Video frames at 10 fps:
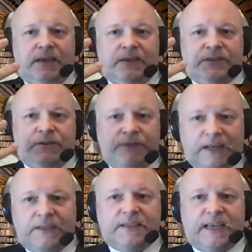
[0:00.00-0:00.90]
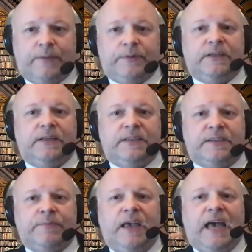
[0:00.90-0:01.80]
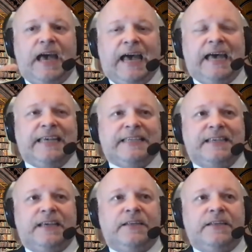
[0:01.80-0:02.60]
surveillance capitalism as